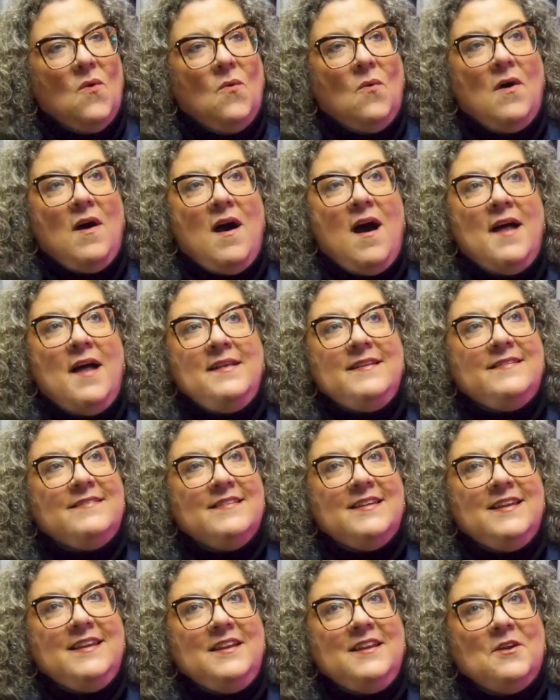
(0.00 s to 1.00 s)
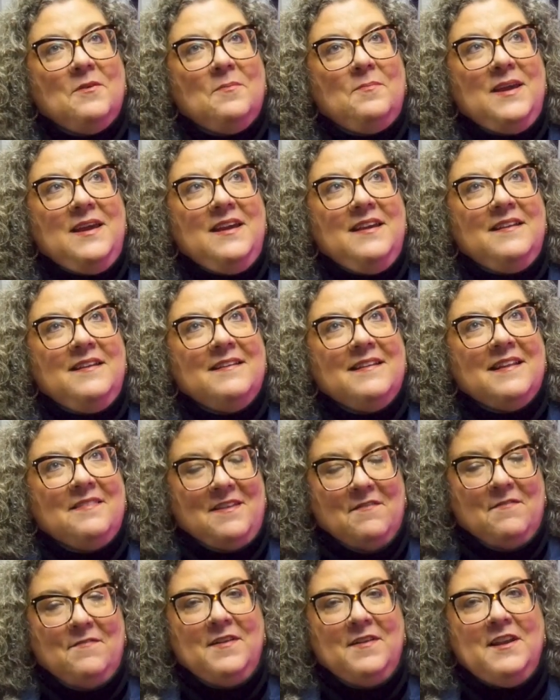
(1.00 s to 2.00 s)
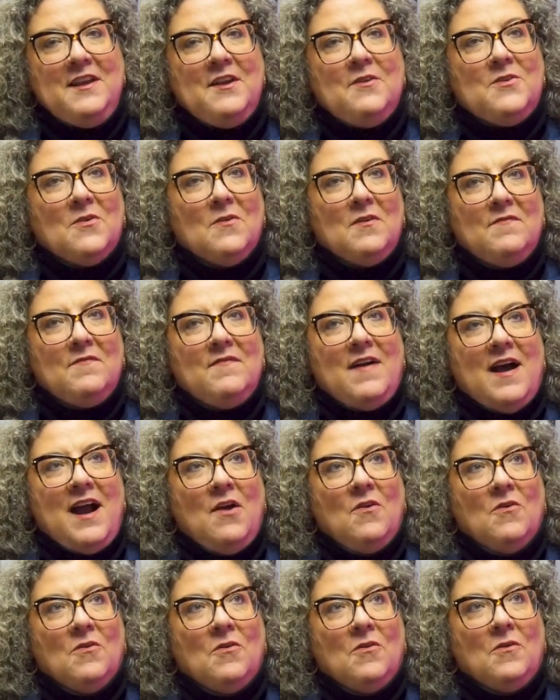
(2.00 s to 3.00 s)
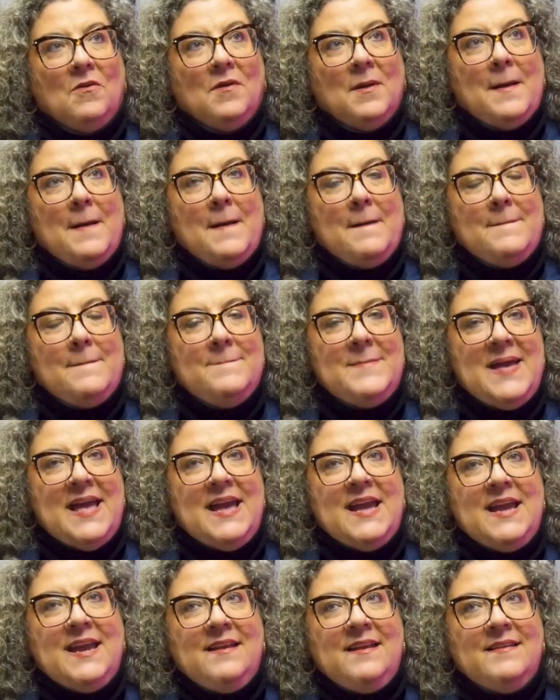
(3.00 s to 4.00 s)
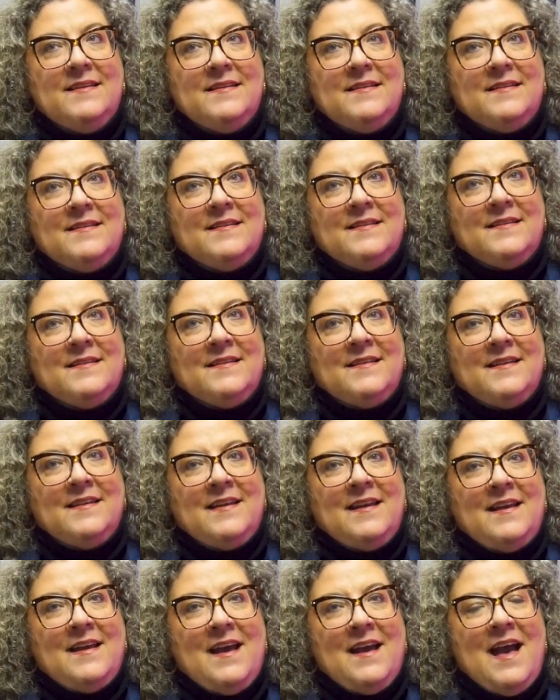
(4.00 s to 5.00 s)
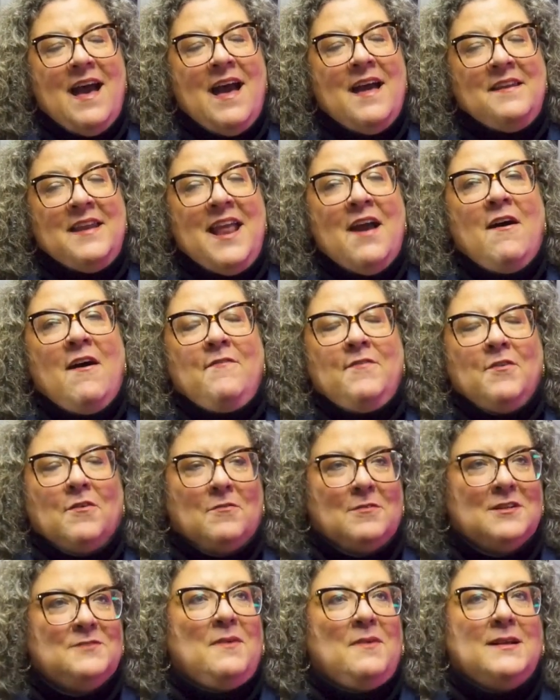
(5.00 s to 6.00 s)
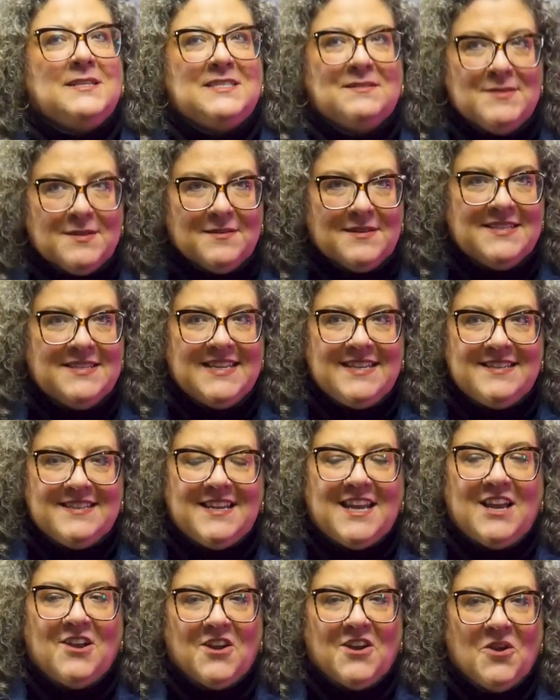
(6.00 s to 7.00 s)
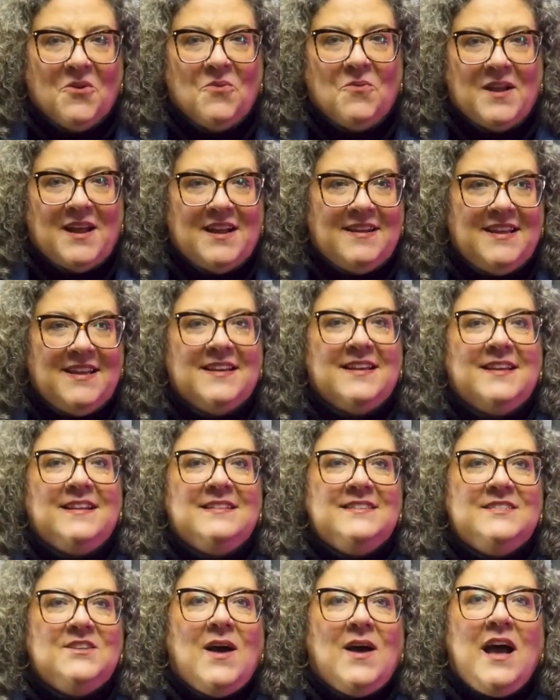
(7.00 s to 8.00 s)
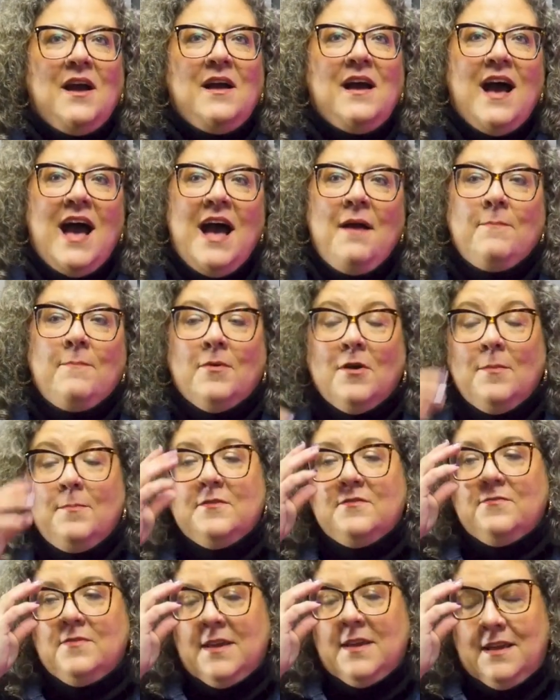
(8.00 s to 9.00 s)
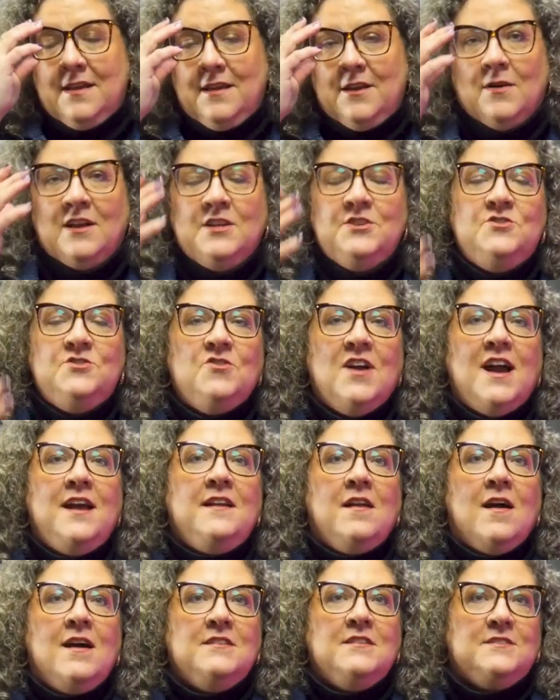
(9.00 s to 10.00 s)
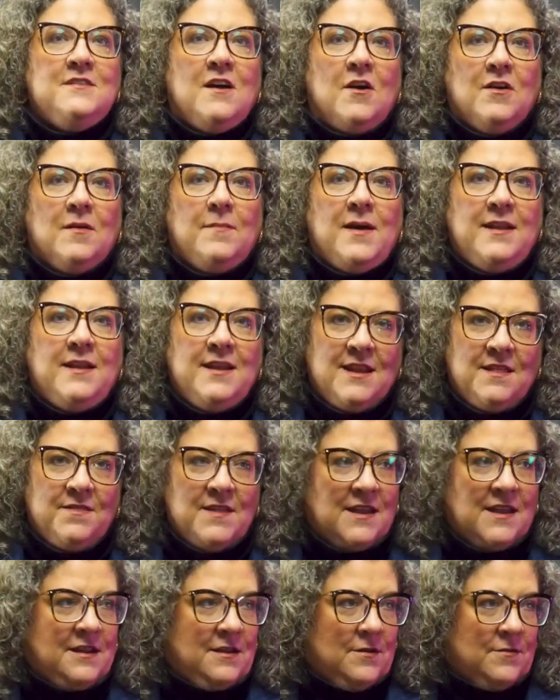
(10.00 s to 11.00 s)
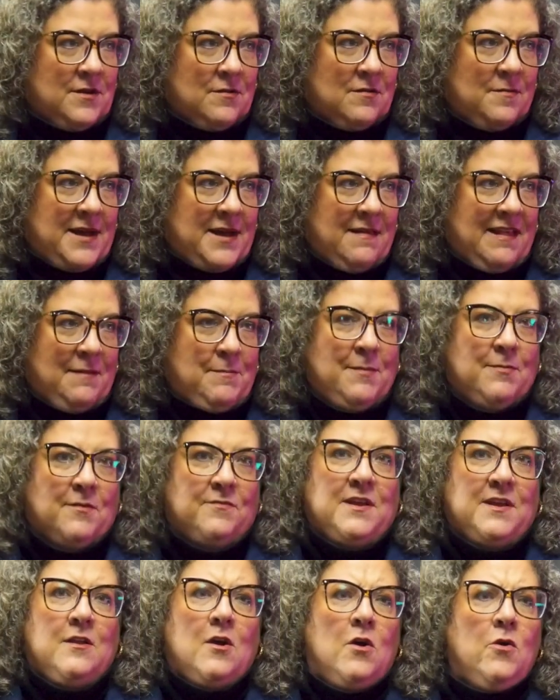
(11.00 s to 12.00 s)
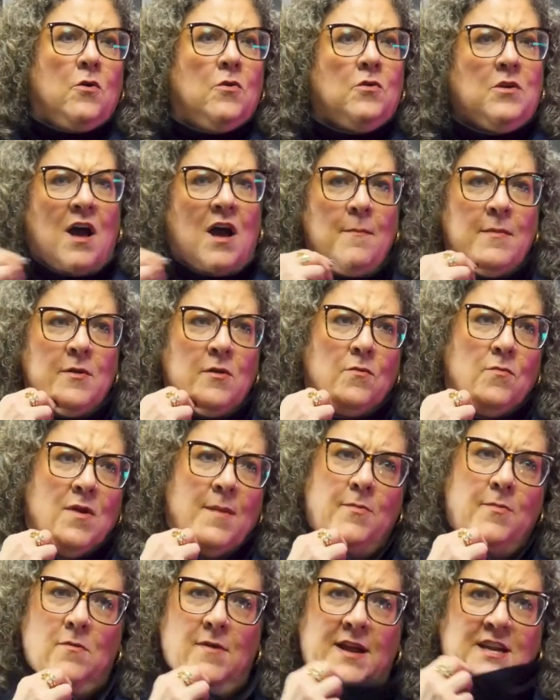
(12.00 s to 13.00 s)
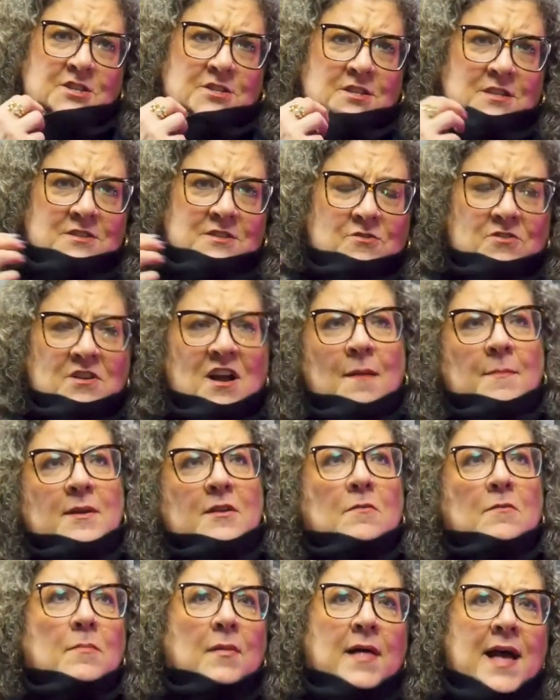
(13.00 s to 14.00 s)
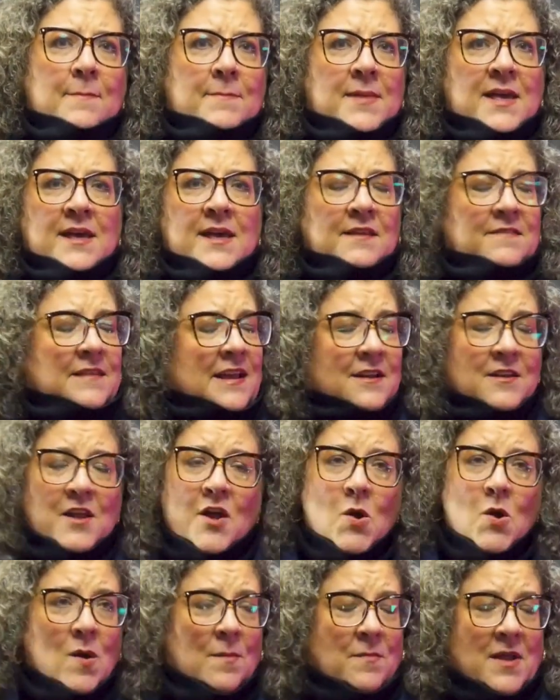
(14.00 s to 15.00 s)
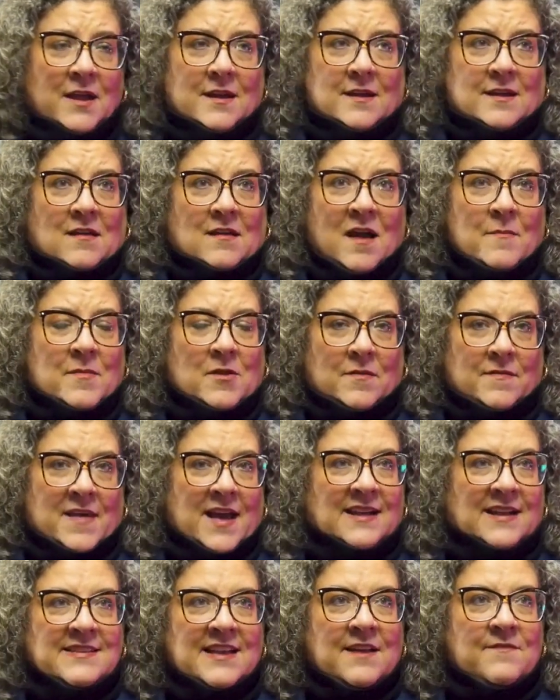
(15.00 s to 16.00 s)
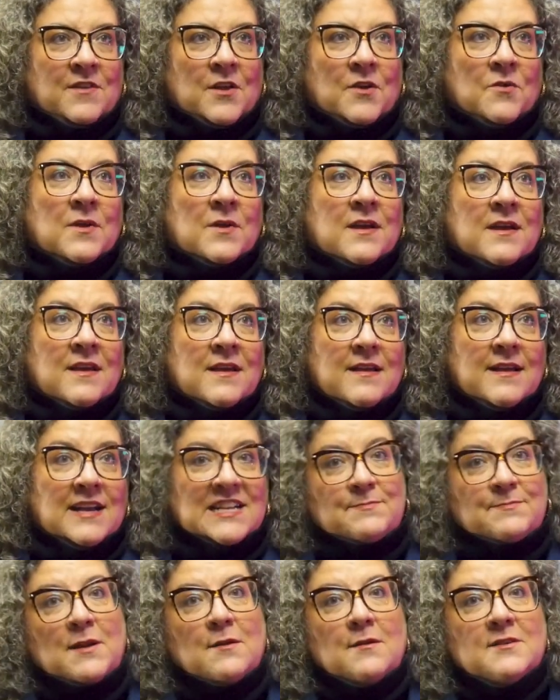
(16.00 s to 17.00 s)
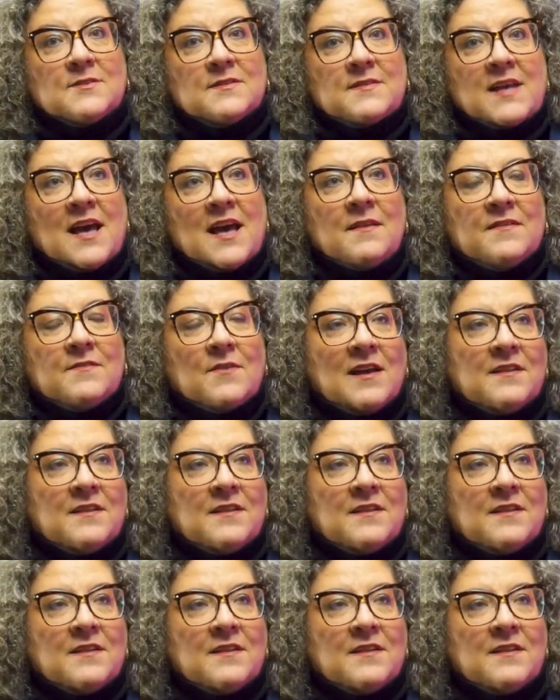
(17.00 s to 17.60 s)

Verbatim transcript: Well, honestly, you know, being the video going viral made now I feel a responsibility to carry on what I did. And so I, I purposely, you know, I try not to talk about anything I don't know about. Like people mm -hmm. said, oh, comment on reparations or comment on black men. It's like, no, I'm not going to comment on that because I have no experience with that. So